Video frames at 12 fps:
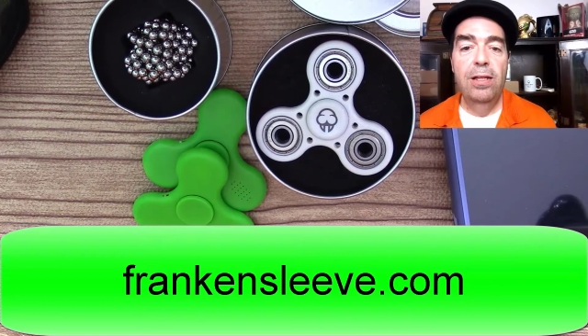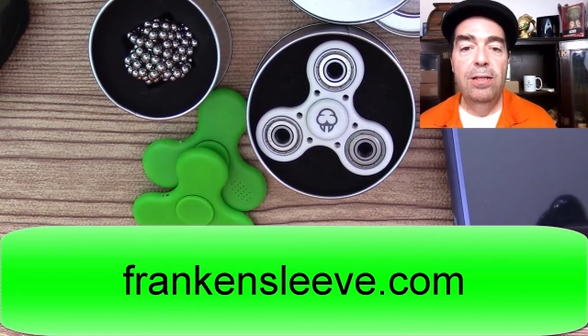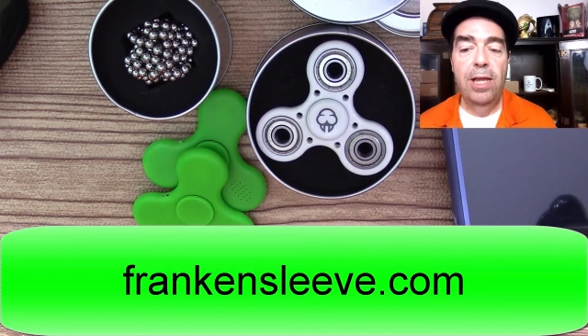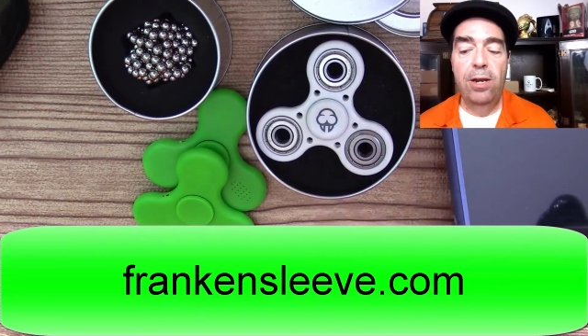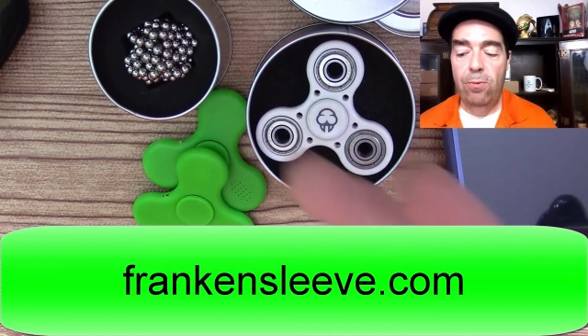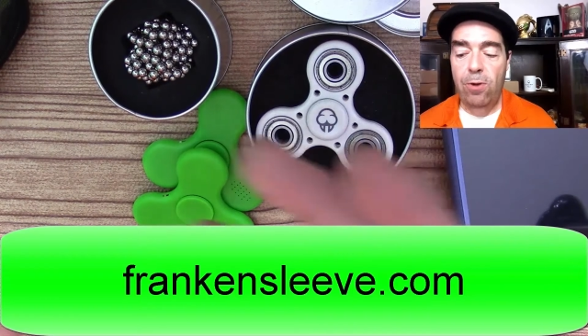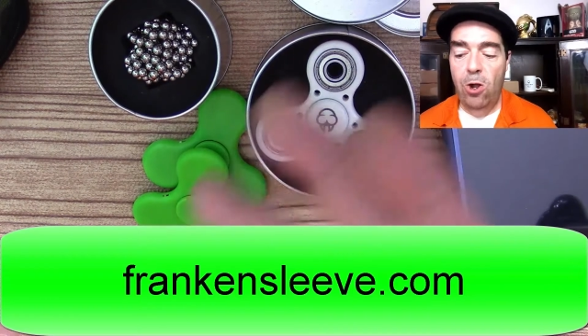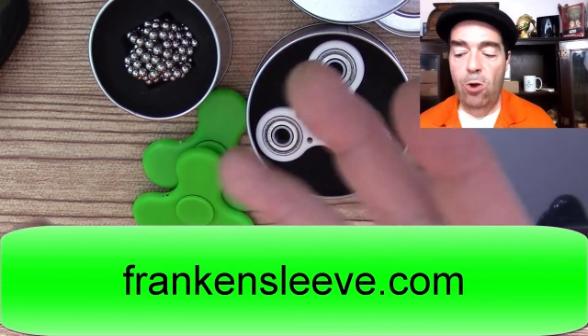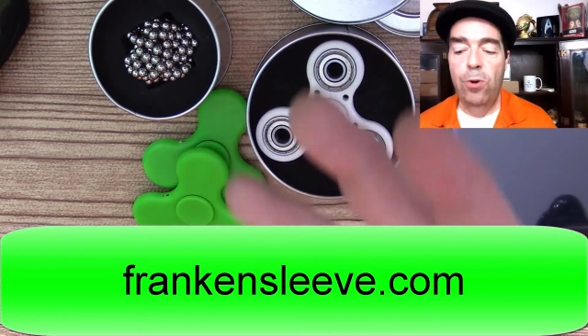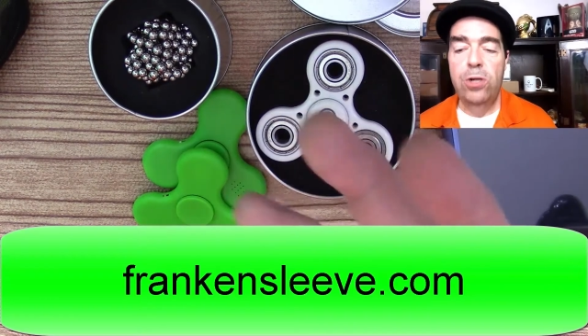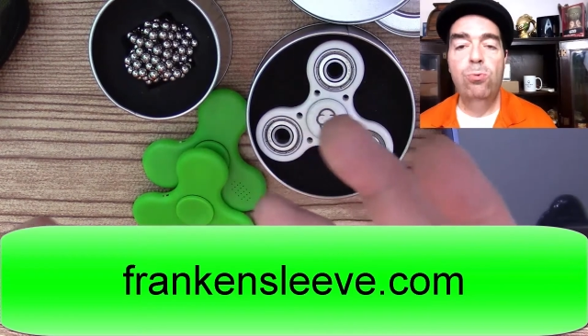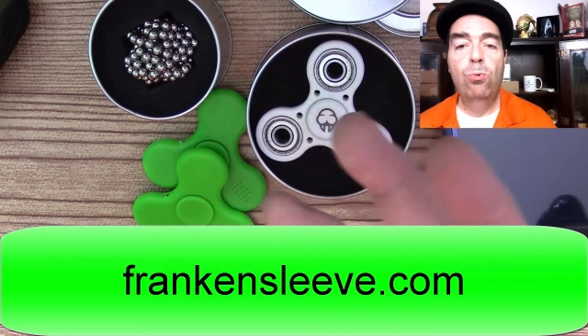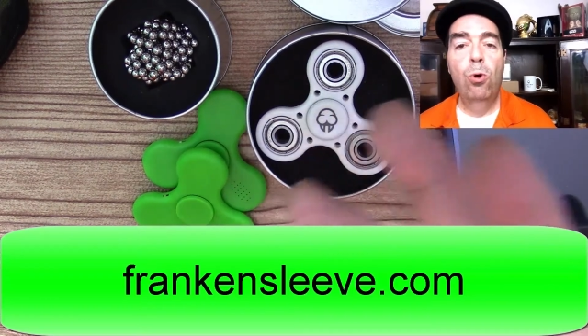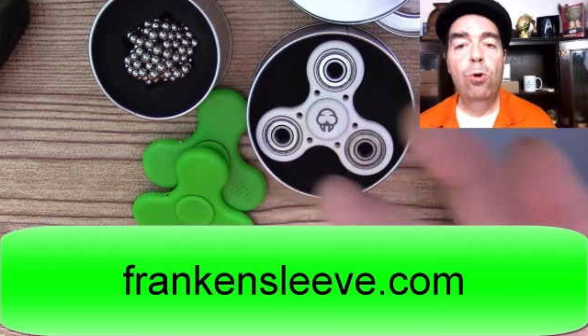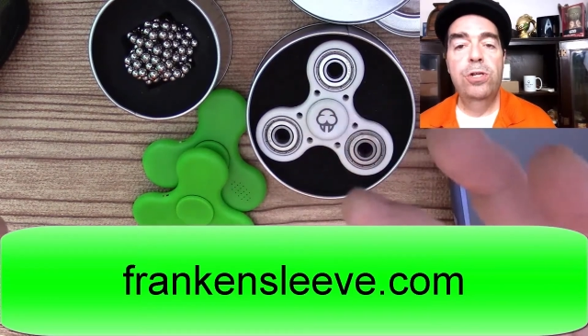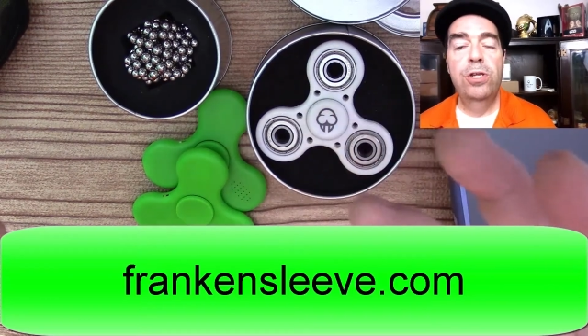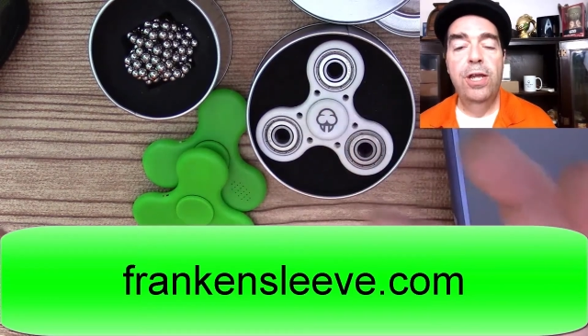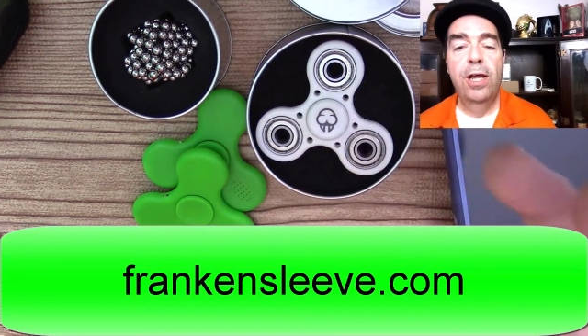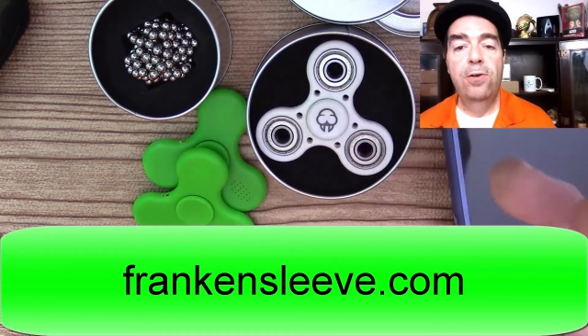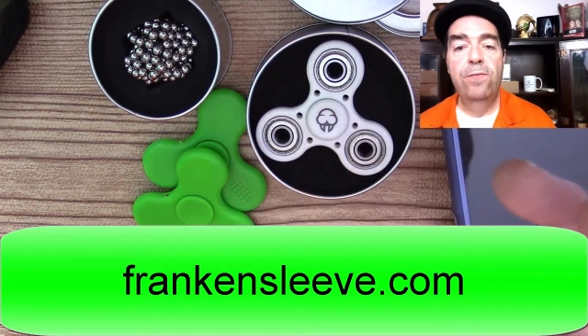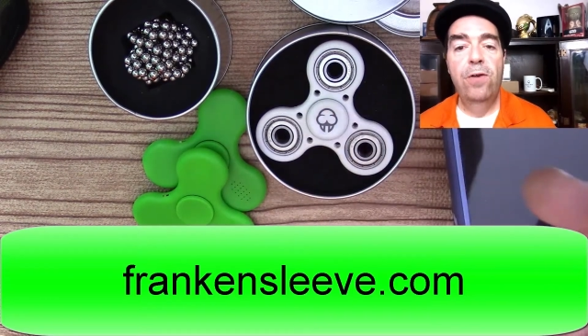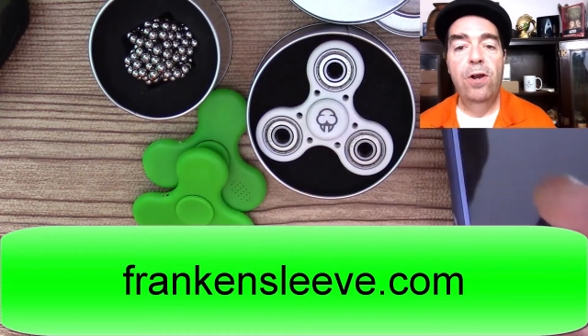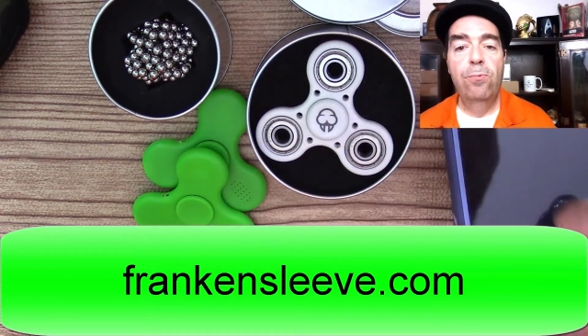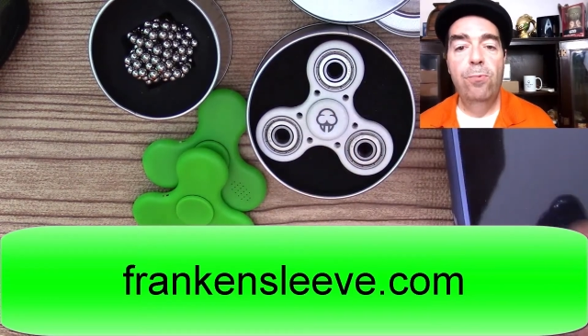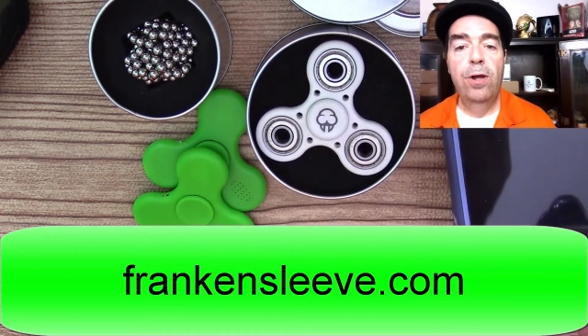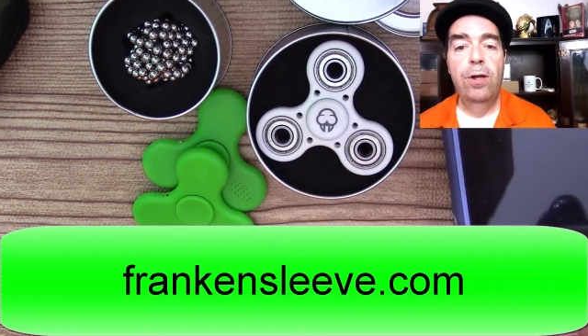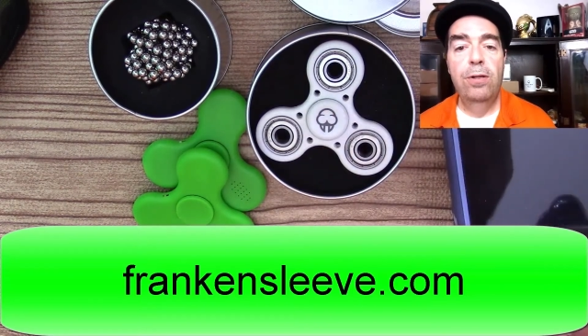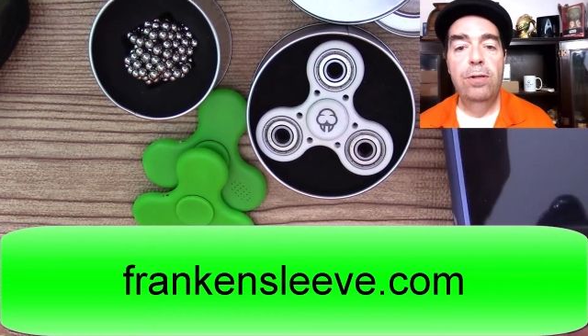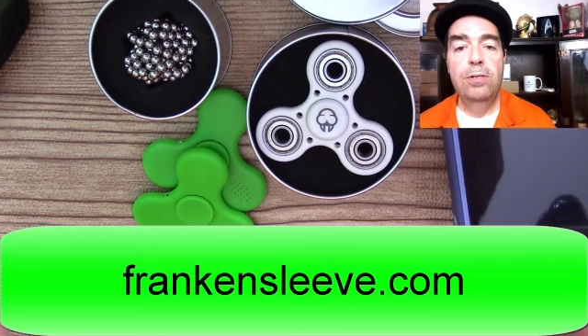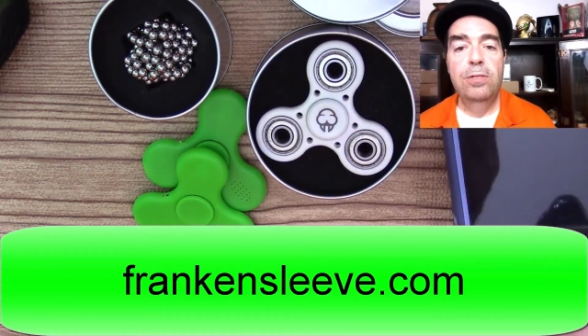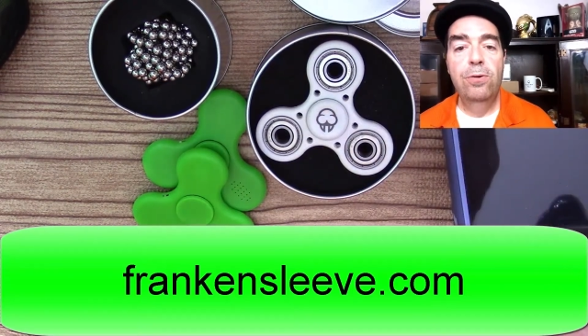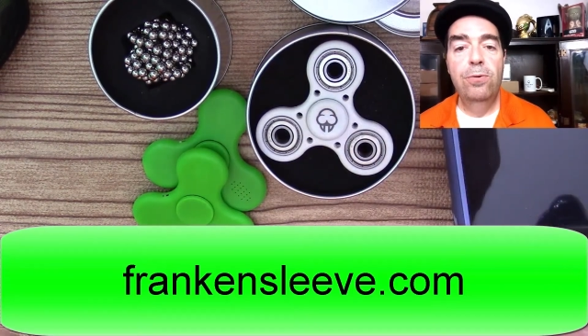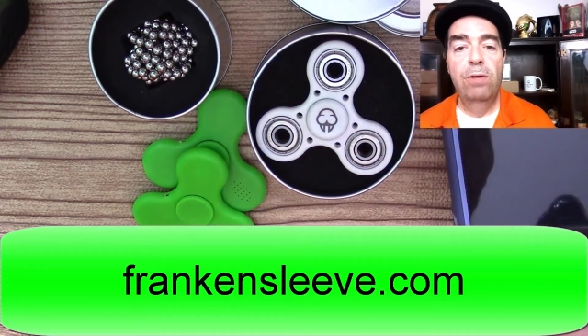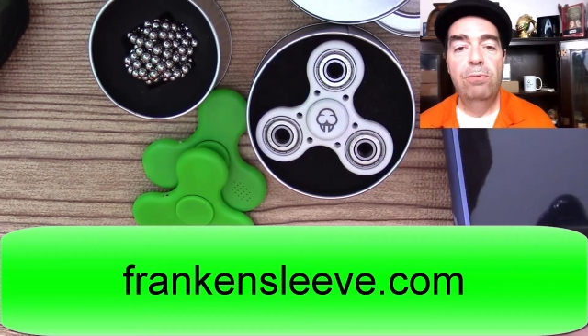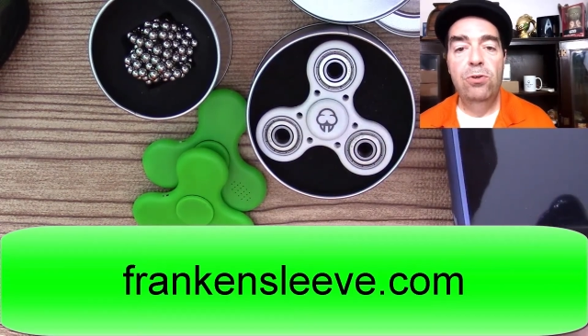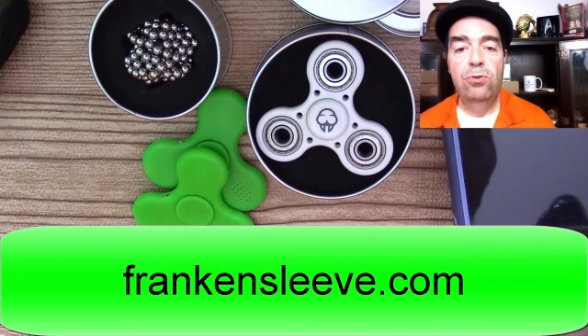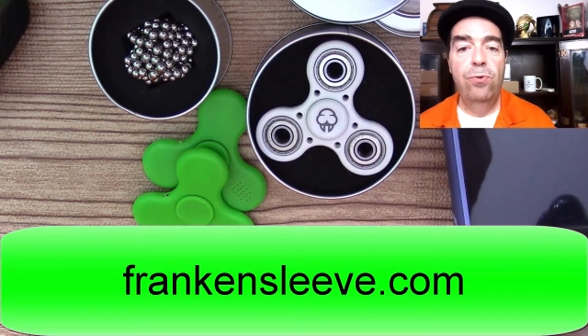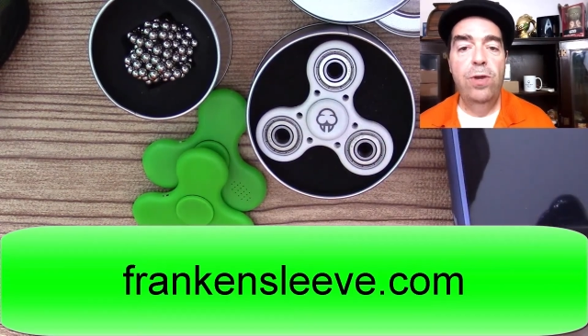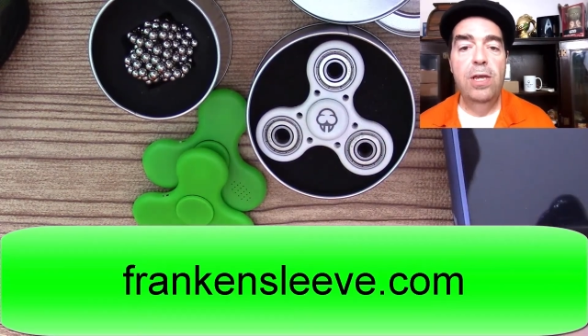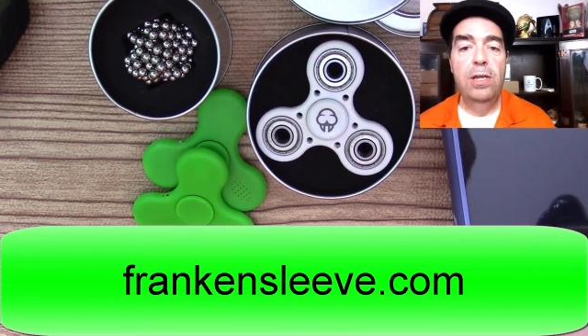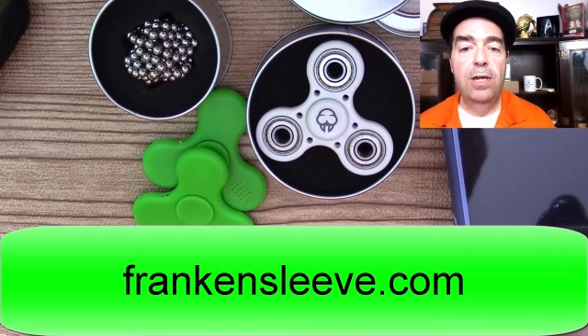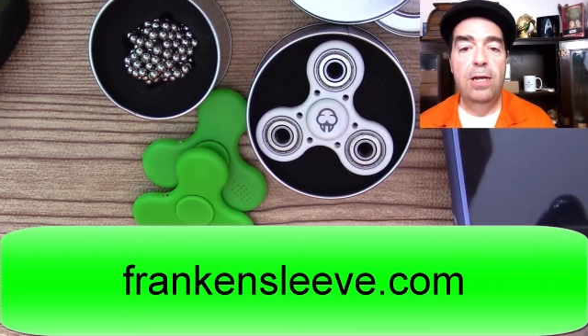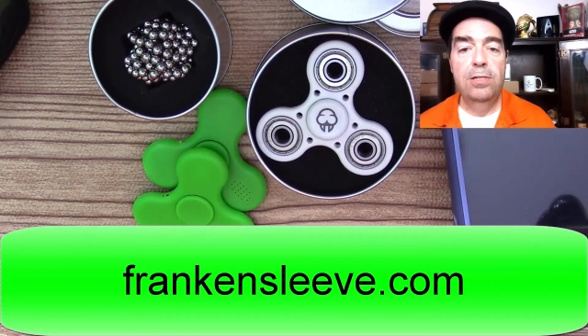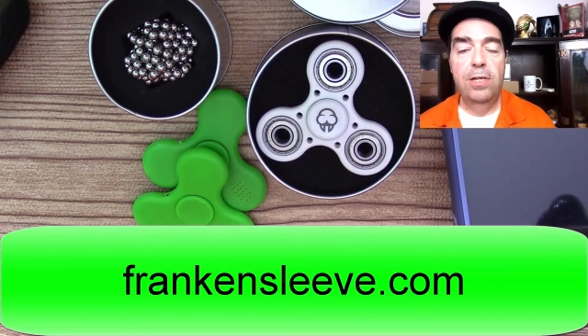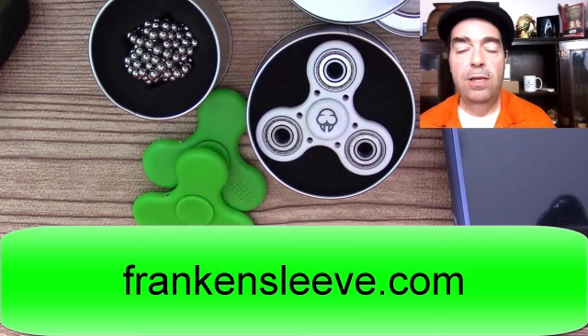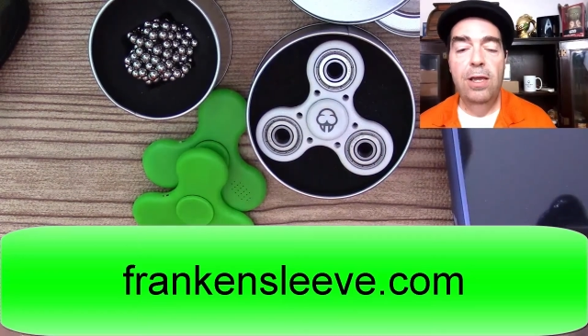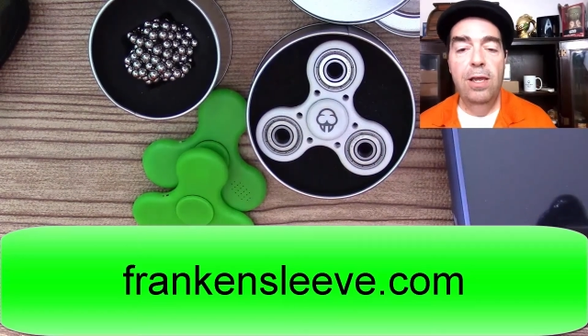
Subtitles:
they don't always work together very well. So you have to tweak and constantly